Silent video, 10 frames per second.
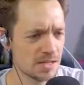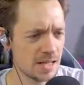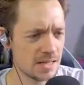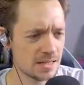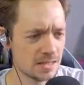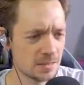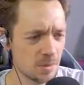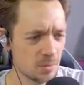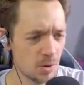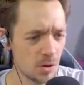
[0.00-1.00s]
of days.
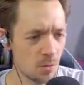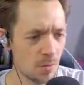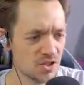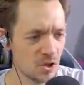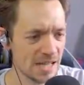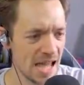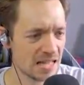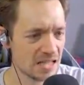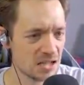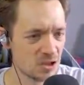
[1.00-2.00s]
Maybe one. Oh, so many
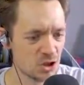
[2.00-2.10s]
eggs.